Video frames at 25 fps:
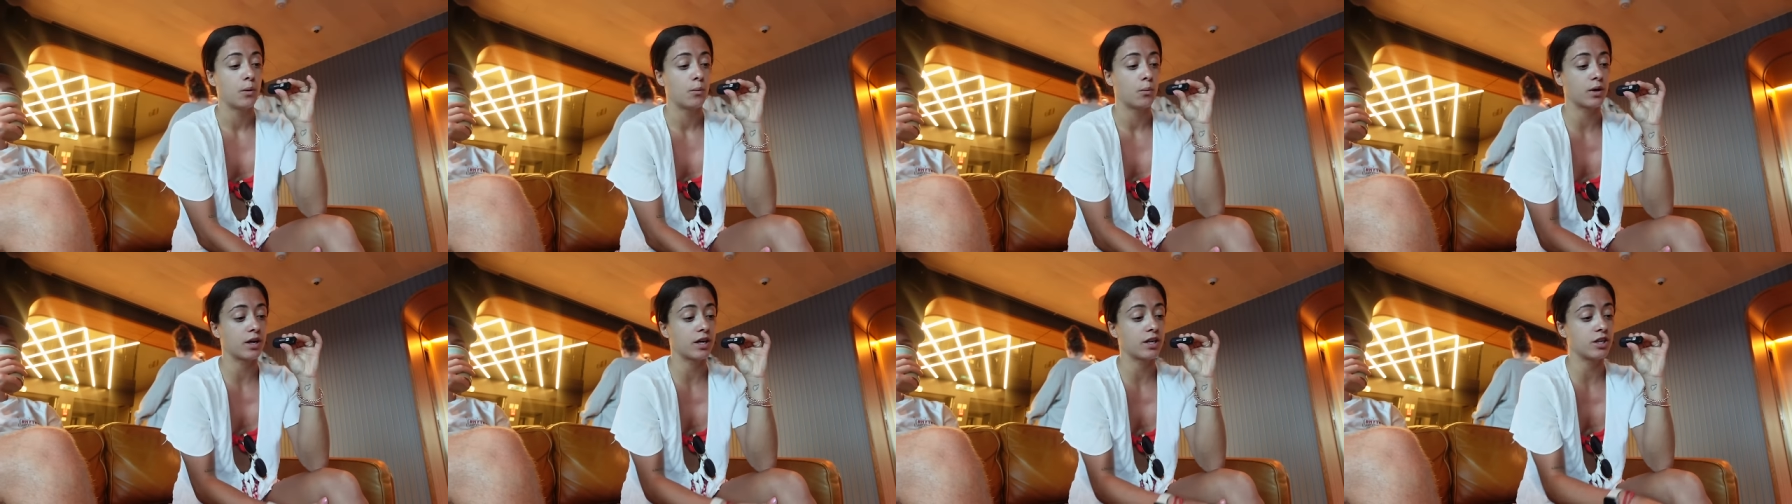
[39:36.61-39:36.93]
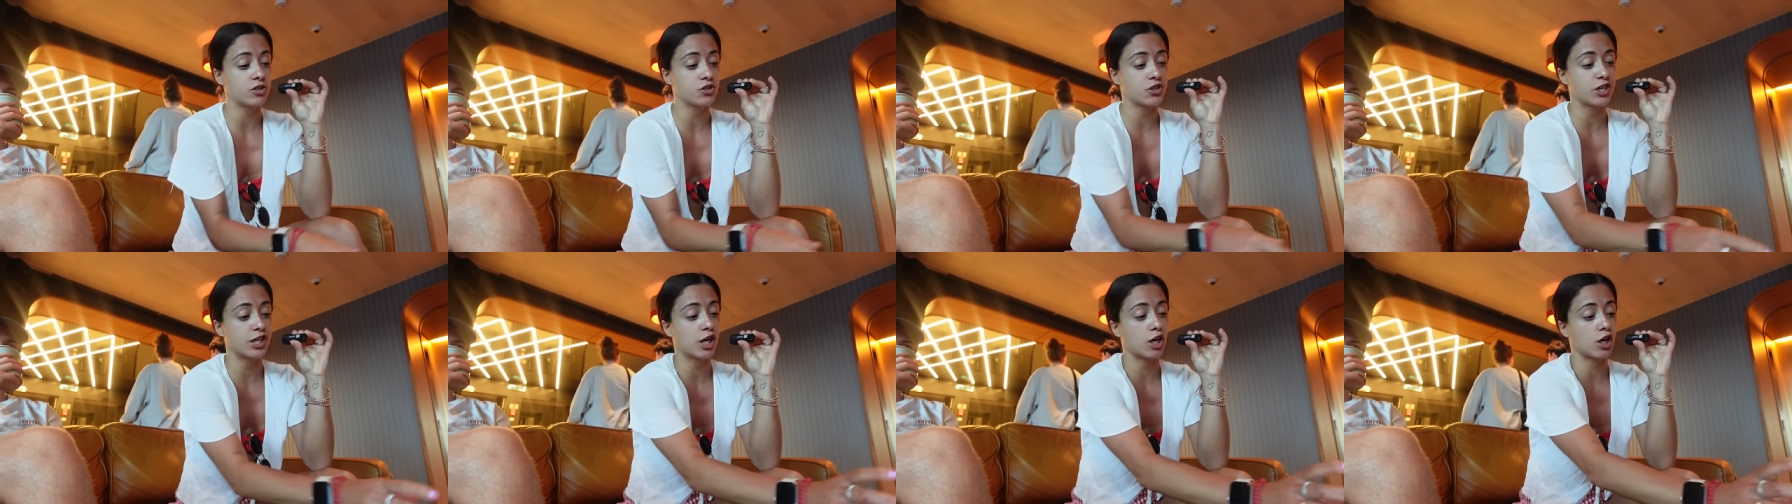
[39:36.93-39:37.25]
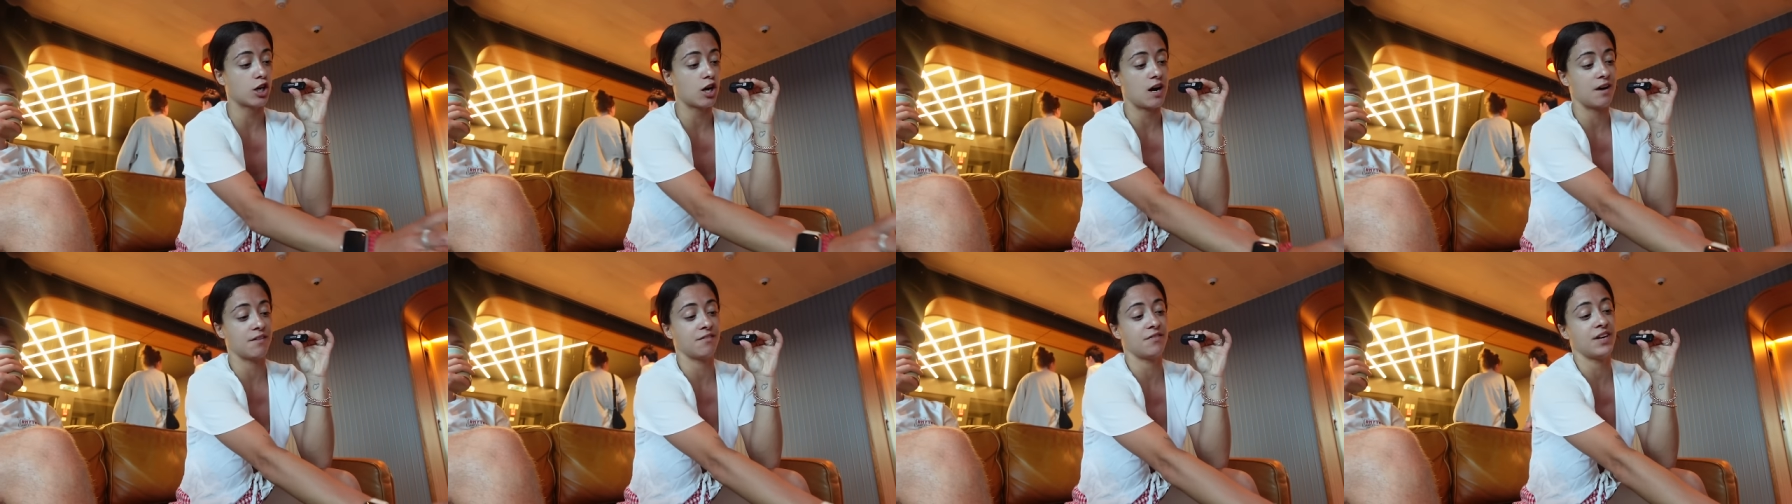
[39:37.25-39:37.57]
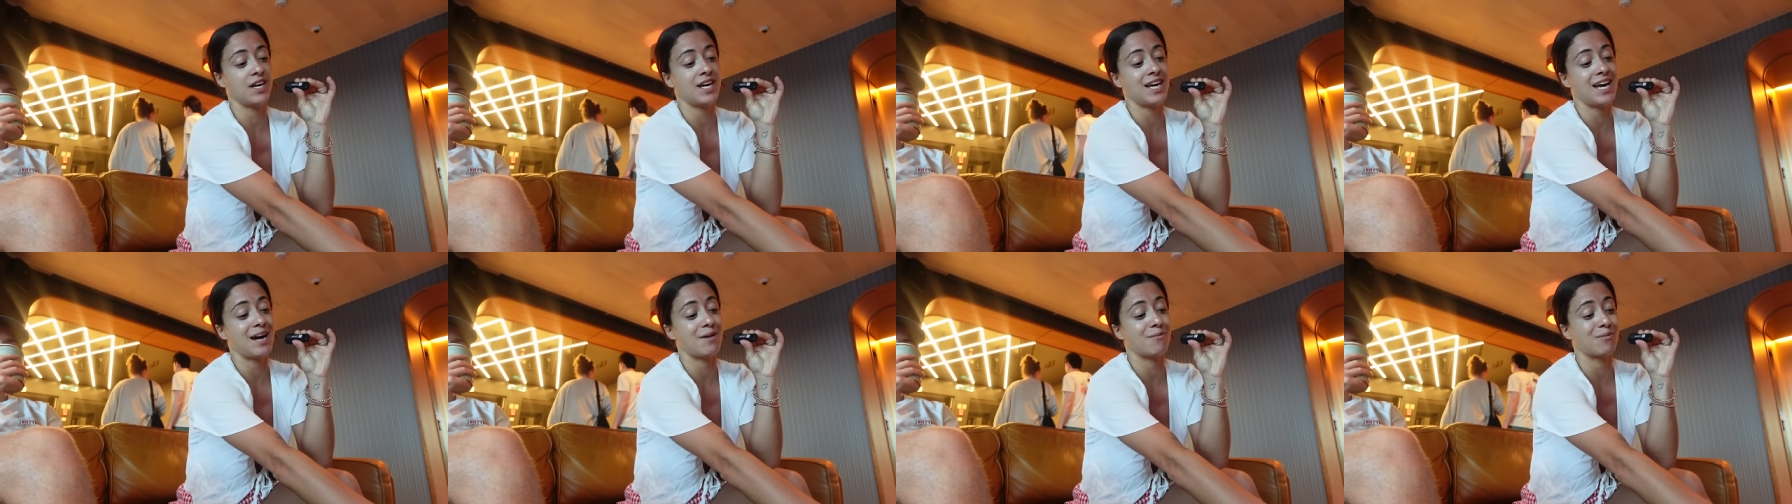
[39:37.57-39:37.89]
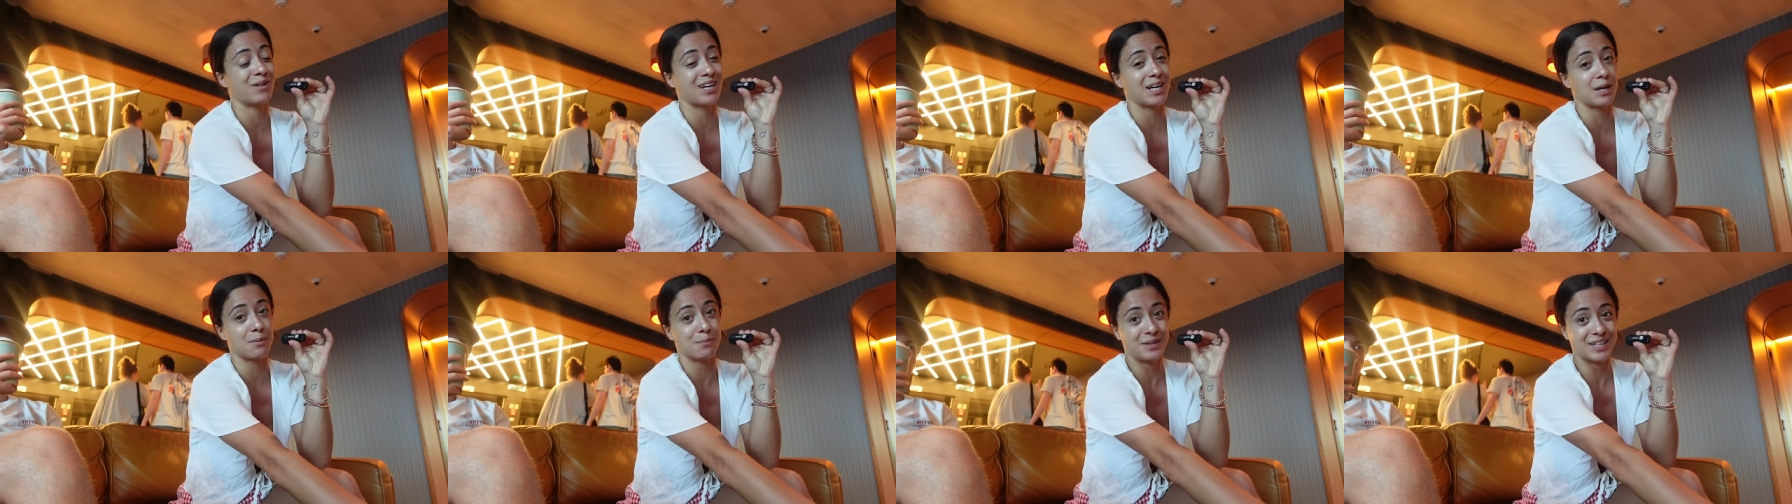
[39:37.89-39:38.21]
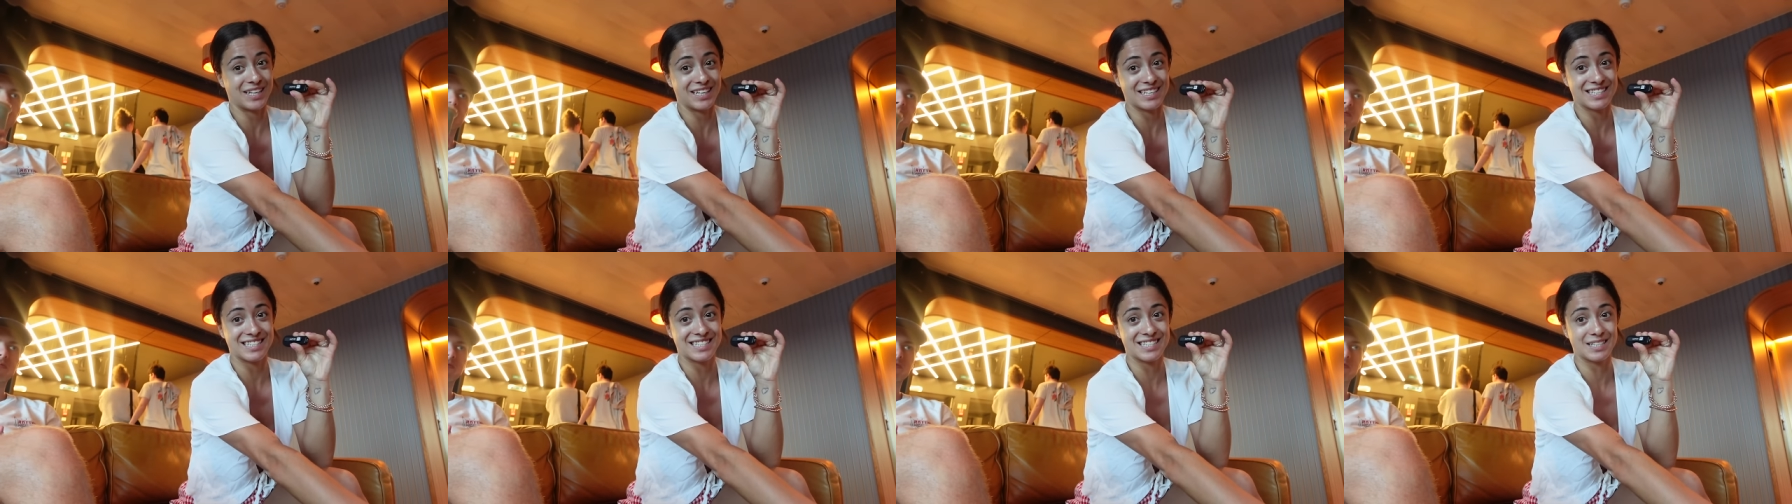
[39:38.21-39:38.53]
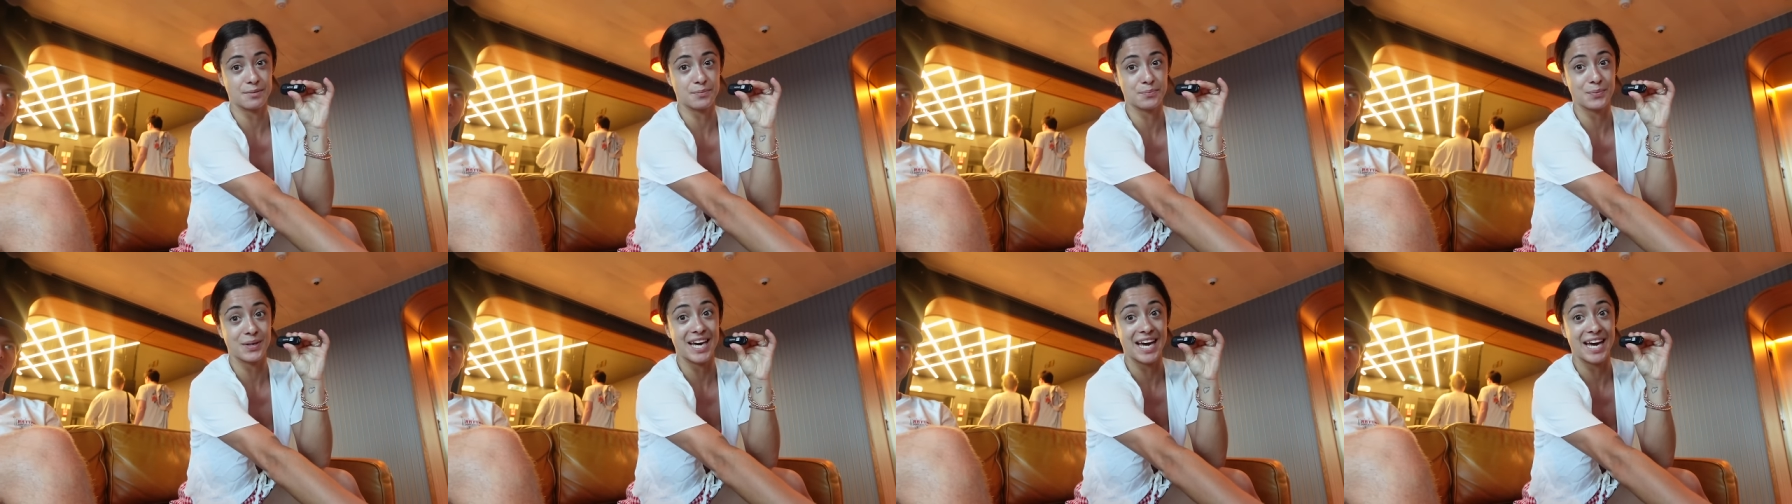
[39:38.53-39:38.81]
We're going to drink our coffee and we're going to play some